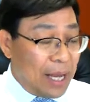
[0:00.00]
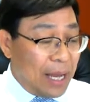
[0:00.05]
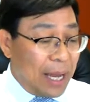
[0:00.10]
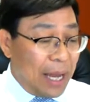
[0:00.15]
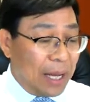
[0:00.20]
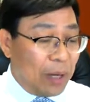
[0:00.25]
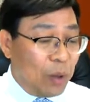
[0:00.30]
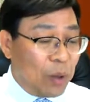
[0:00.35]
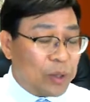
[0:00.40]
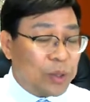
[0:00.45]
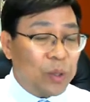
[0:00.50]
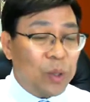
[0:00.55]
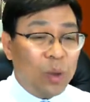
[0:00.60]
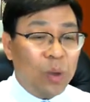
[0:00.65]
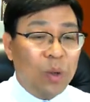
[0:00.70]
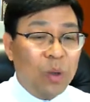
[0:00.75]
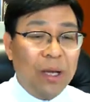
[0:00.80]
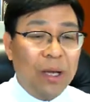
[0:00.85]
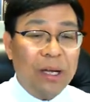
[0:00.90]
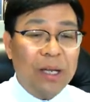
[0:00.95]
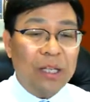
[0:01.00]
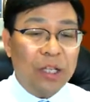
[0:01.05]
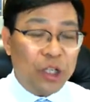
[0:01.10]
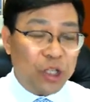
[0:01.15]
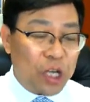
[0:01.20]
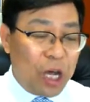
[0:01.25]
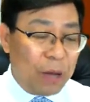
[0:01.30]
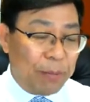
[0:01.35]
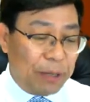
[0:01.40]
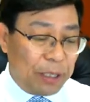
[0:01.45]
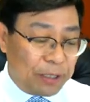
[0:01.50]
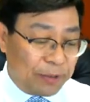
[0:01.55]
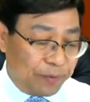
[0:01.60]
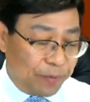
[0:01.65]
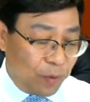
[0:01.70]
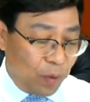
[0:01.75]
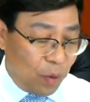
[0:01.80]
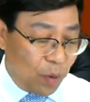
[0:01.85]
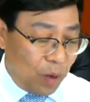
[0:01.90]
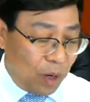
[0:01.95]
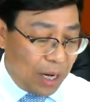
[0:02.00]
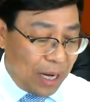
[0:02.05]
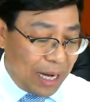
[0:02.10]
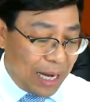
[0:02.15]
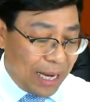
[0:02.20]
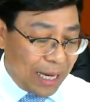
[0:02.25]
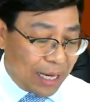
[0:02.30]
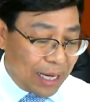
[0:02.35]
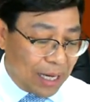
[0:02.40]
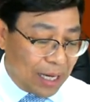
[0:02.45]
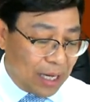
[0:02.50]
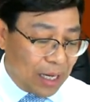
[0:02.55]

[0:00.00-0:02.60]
And also another job is for like